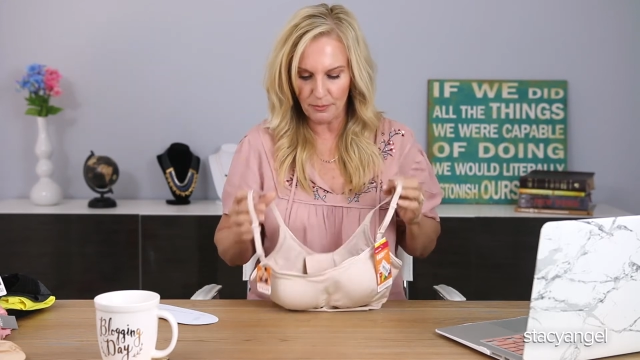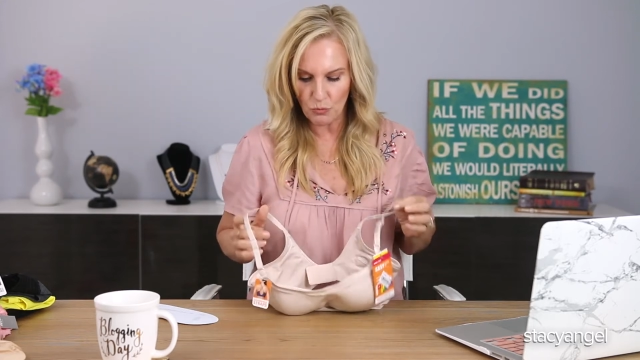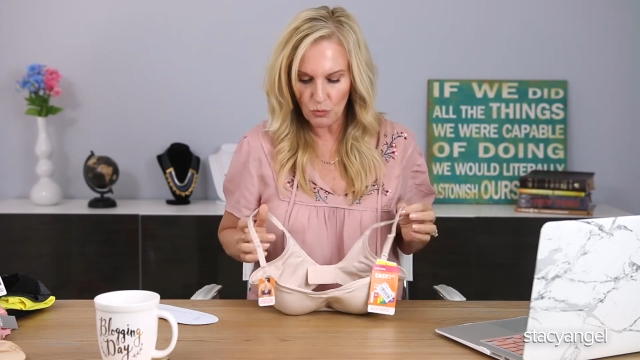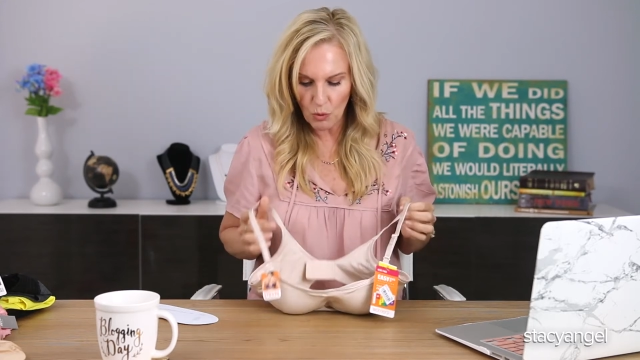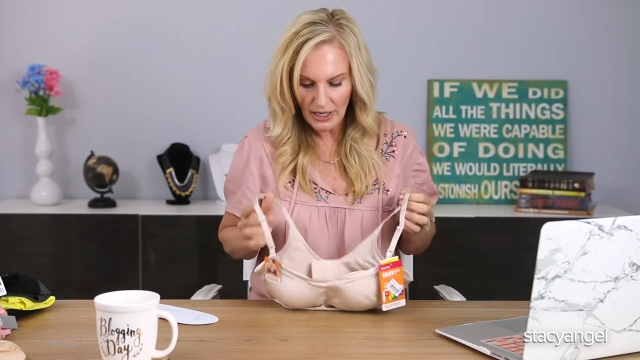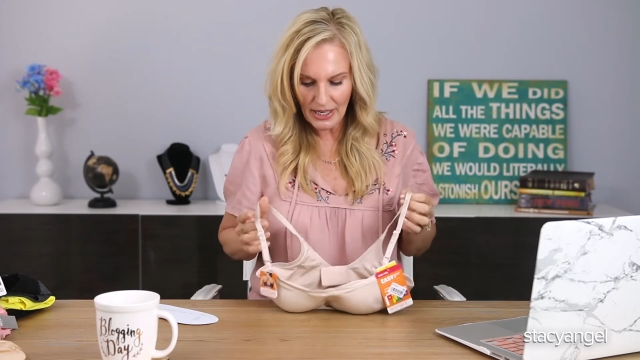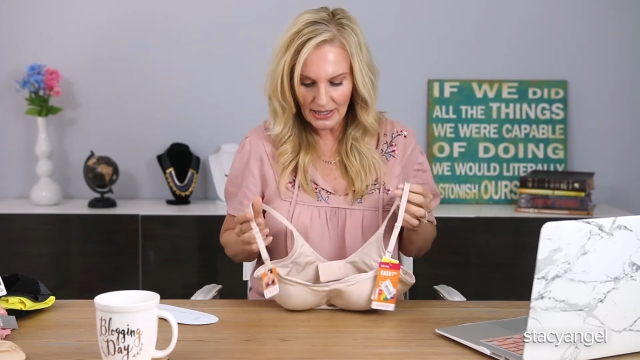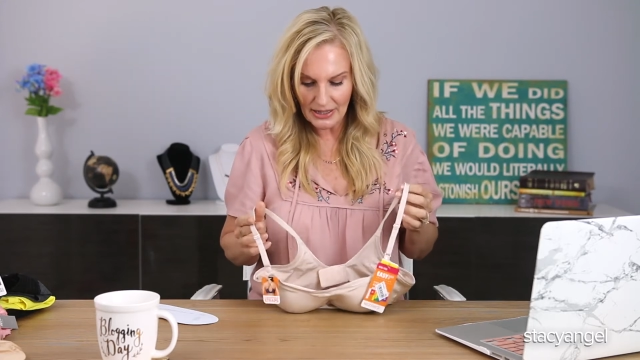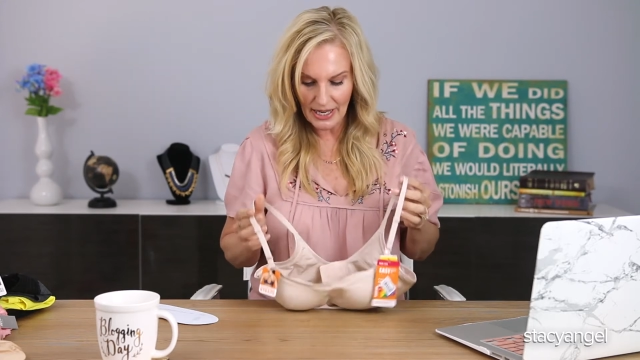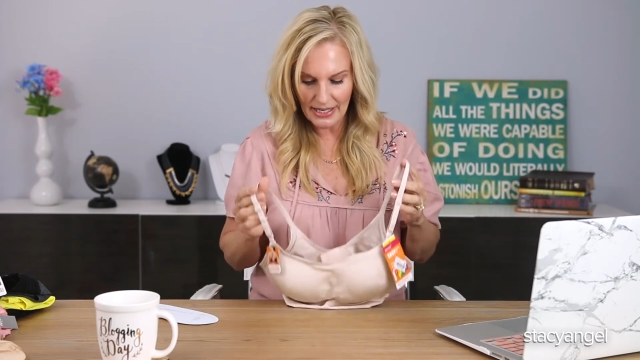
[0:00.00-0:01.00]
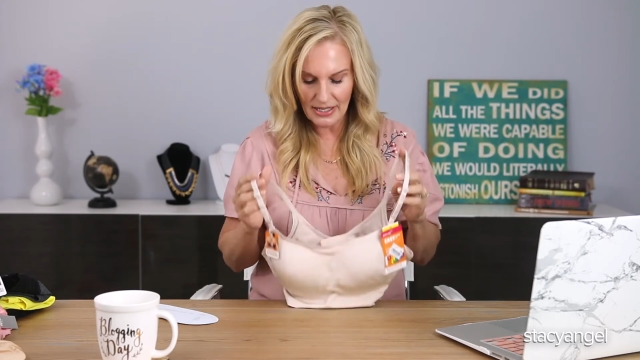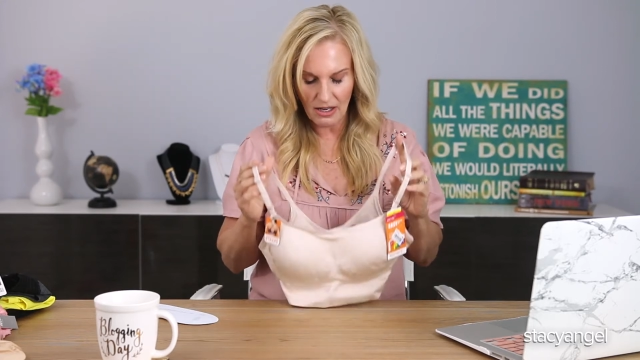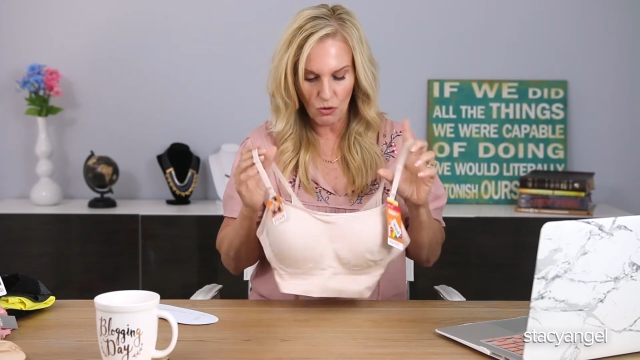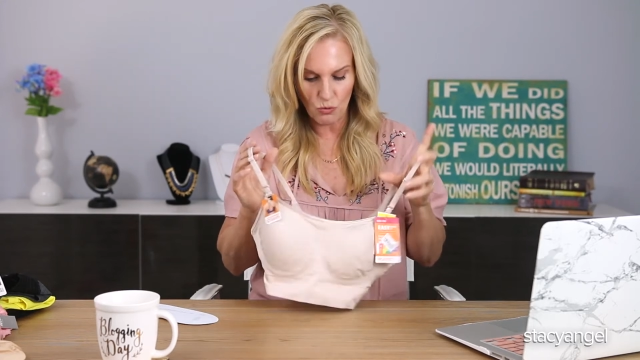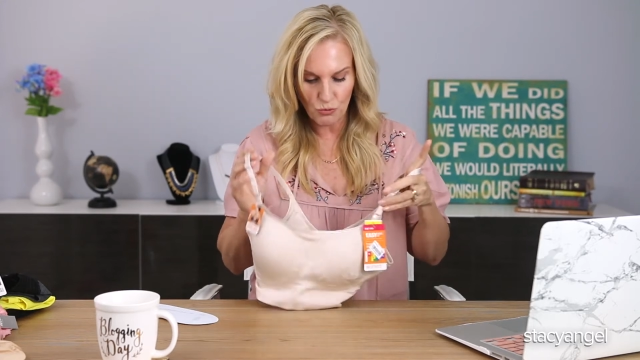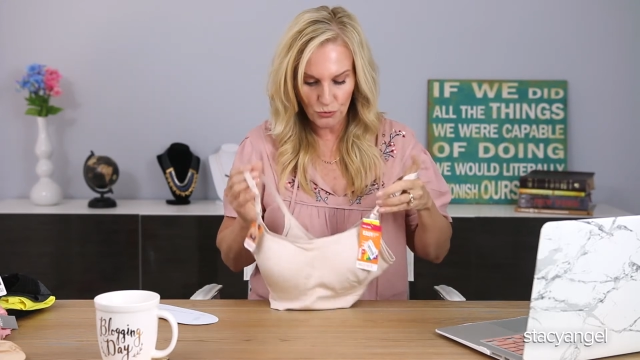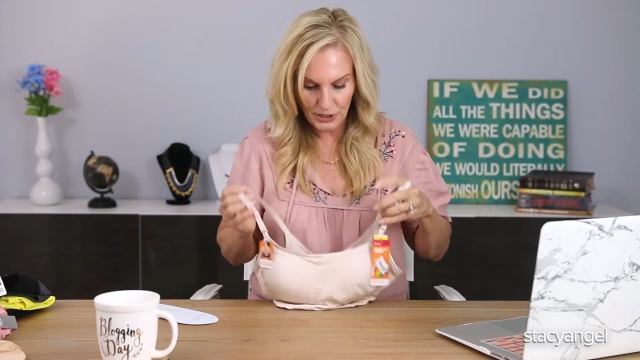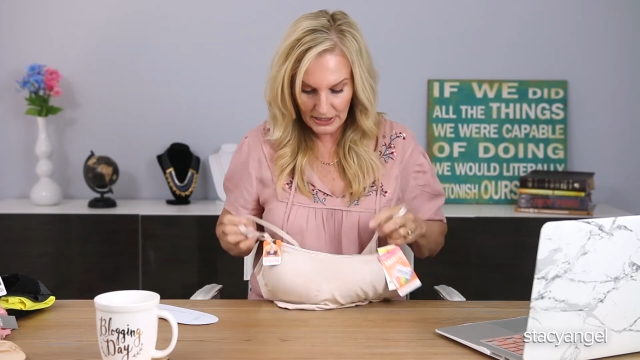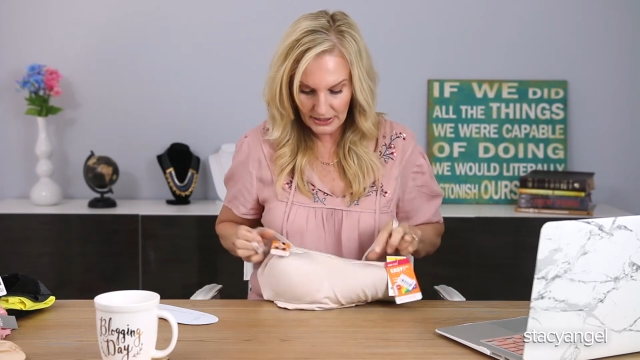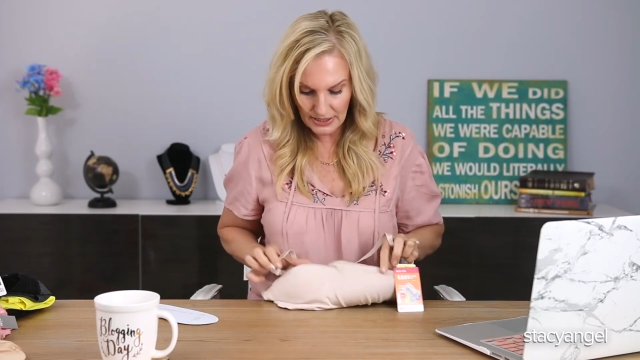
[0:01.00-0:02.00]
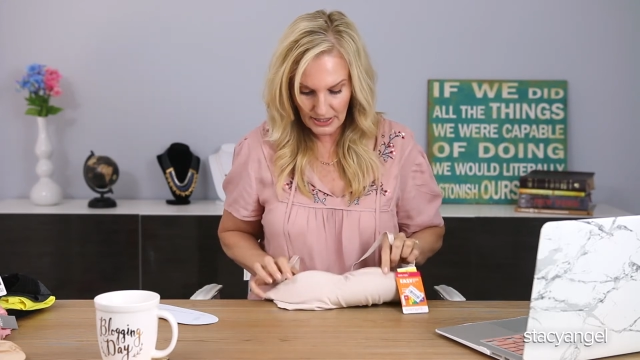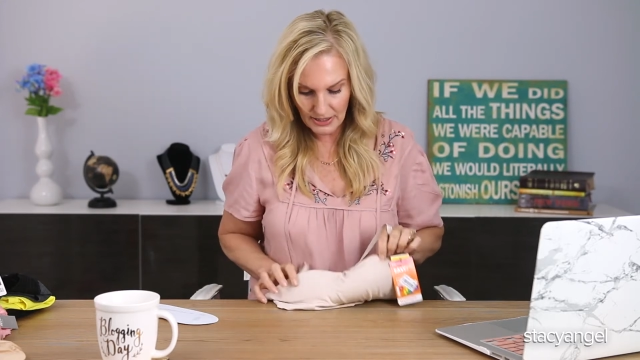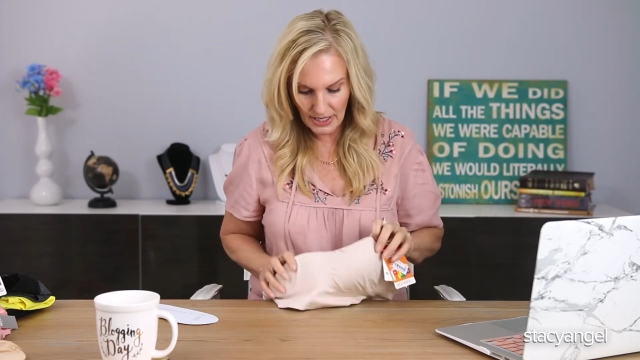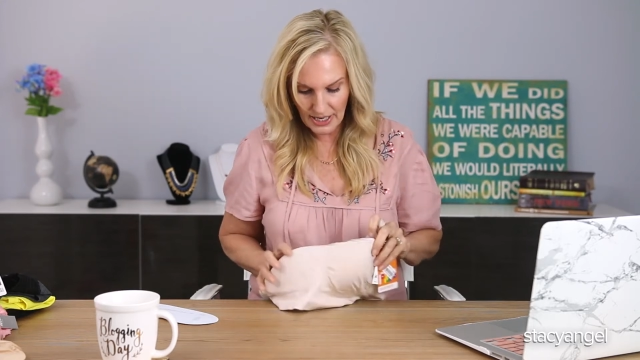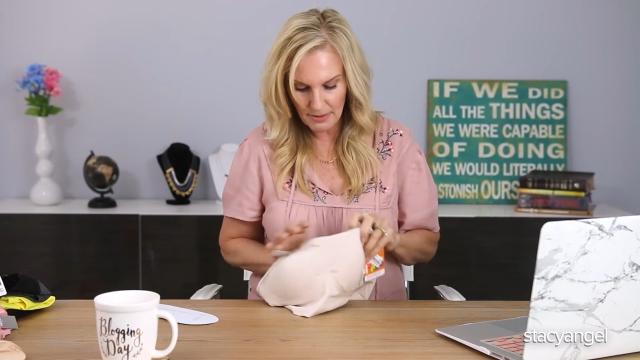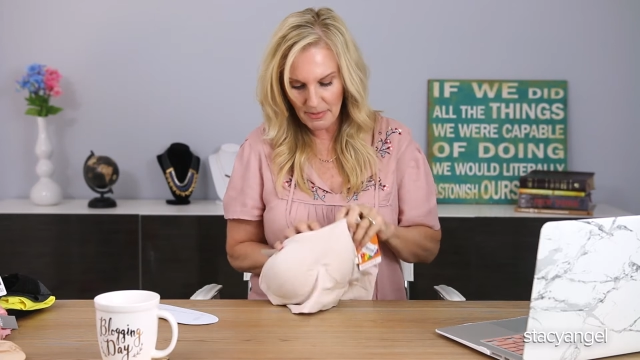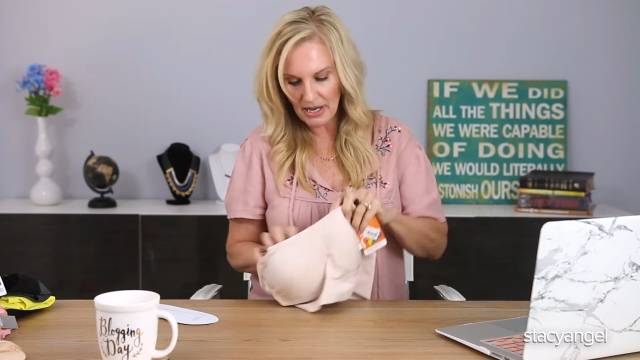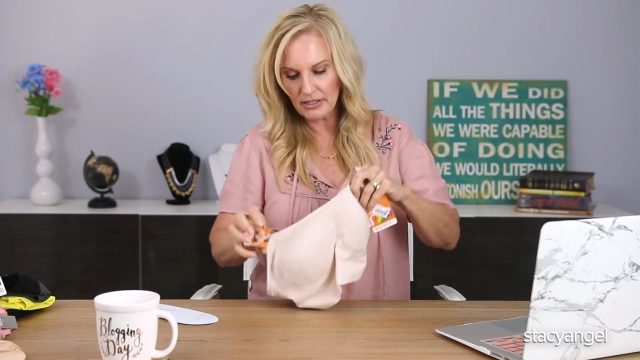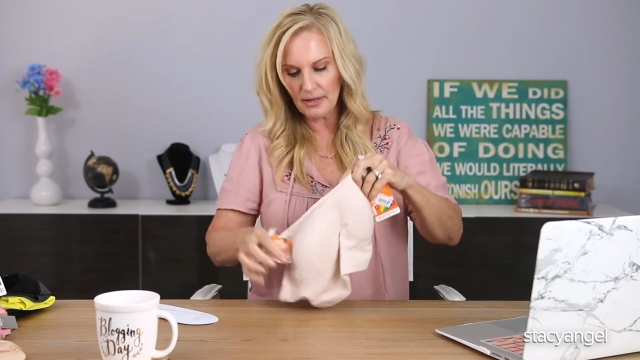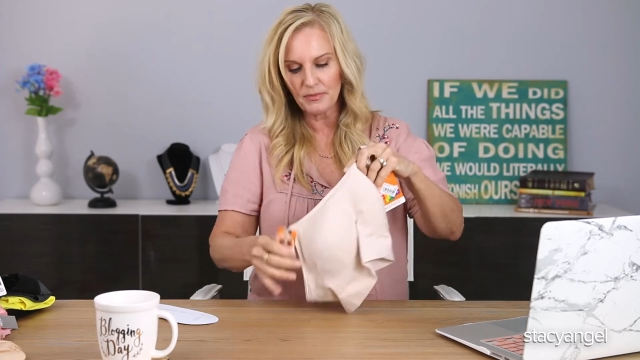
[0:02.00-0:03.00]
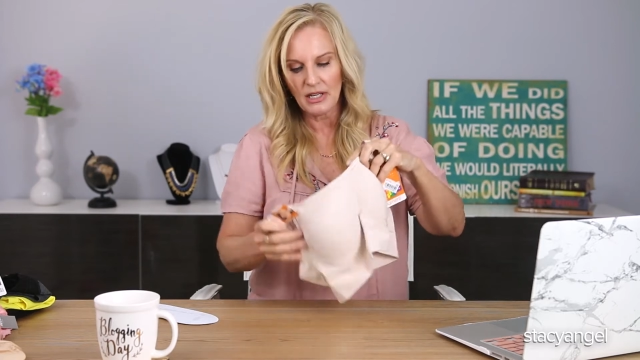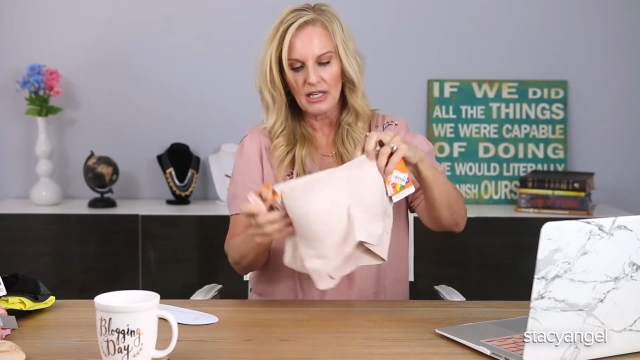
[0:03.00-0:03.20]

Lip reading: And what I like really a lot about it,